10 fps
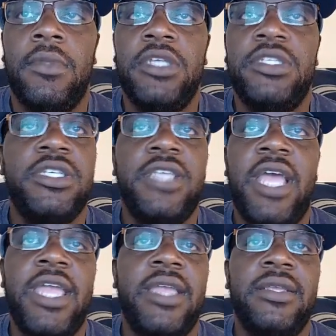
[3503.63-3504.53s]
It just
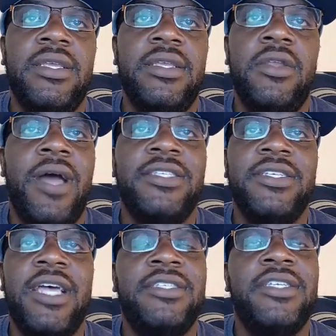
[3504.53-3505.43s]
ain't, I
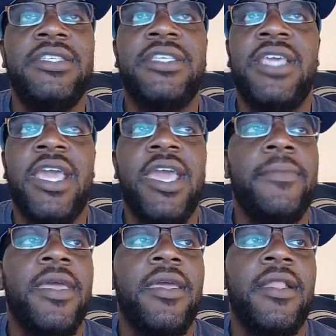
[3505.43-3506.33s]
just
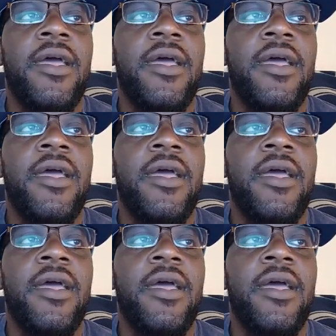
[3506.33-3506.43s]
can't, man.